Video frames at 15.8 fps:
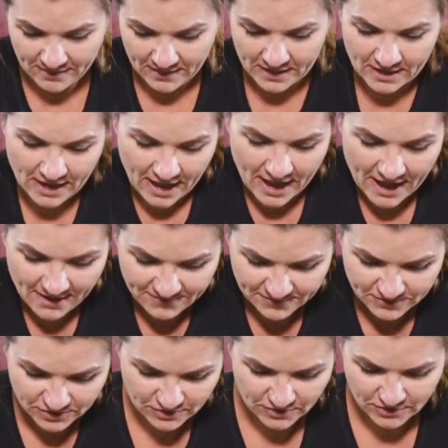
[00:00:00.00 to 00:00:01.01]
And then
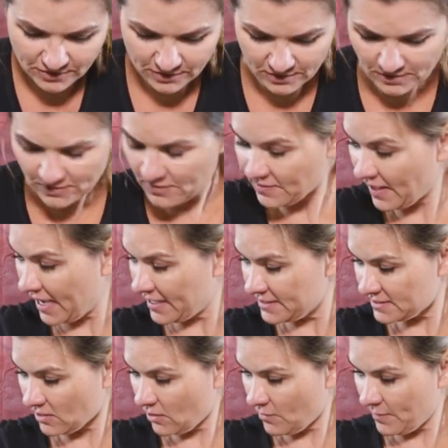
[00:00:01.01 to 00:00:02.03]
after that
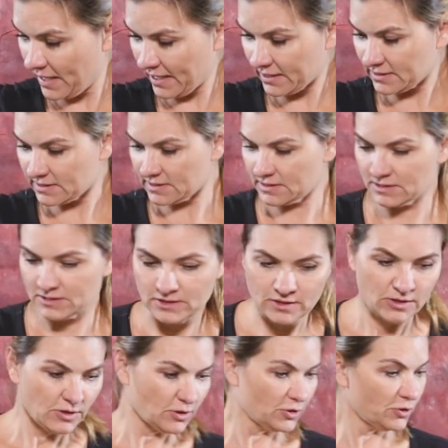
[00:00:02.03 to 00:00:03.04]
is all mixed,
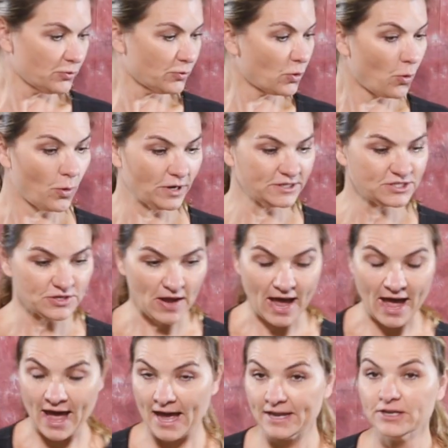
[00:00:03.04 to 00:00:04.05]
you're going to
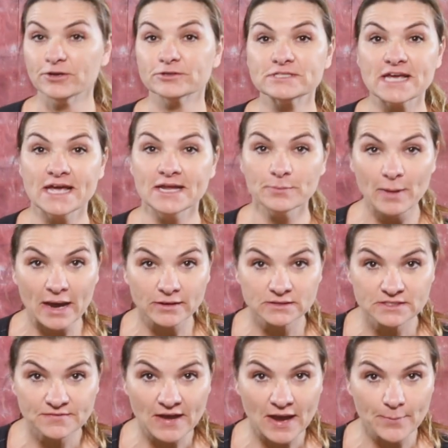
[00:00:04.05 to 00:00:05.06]
add your 10
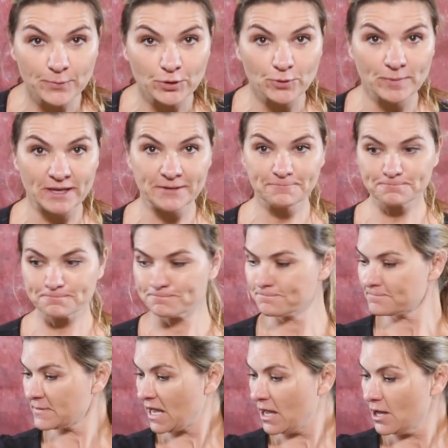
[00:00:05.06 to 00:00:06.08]
pounds of hamburger meat,
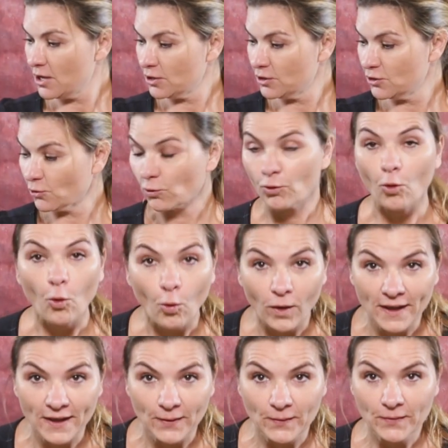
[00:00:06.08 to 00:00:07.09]
your
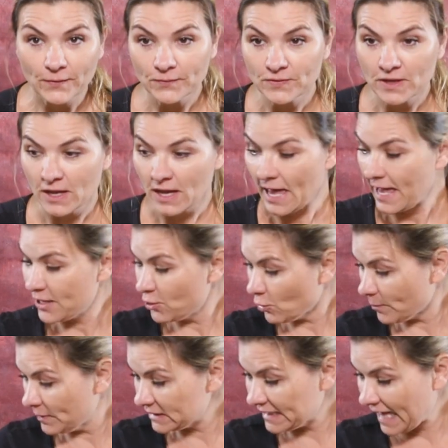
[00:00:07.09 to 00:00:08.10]
oil,
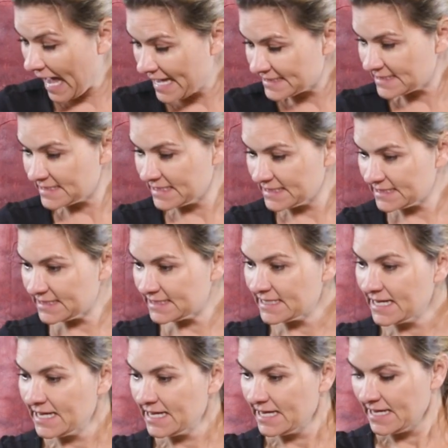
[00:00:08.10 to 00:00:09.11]
your molasses,
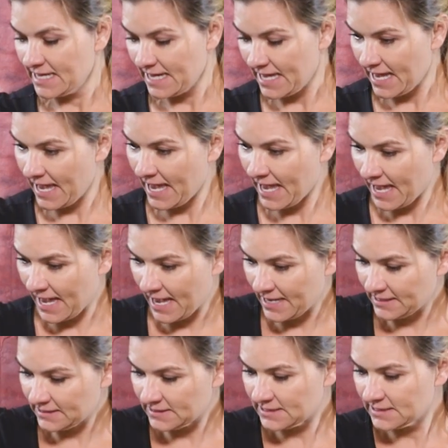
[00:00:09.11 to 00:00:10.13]

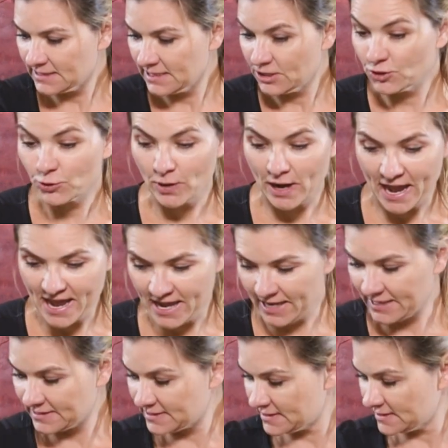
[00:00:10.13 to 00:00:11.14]
and your
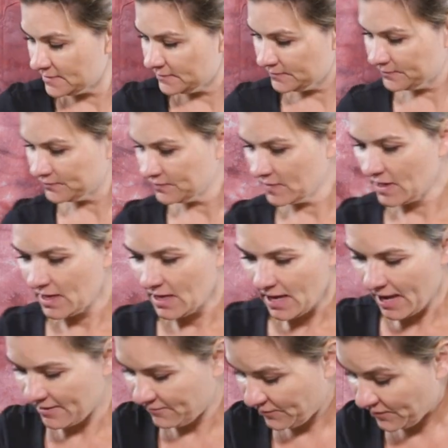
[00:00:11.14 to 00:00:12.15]
eggs.
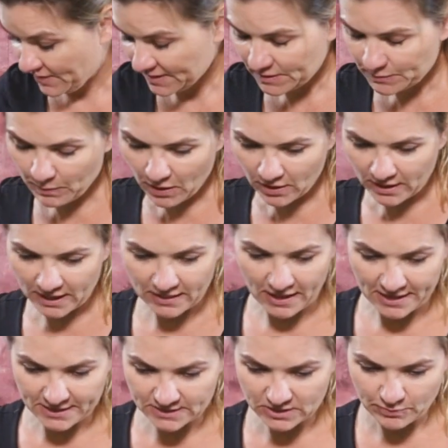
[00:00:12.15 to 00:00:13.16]
And for this part, I
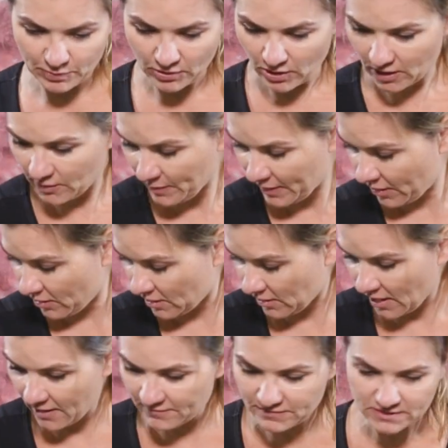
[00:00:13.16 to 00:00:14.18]
like to put on a pair of
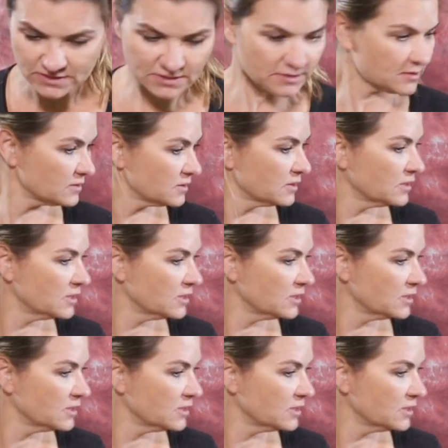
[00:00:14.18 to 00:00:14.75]
gloves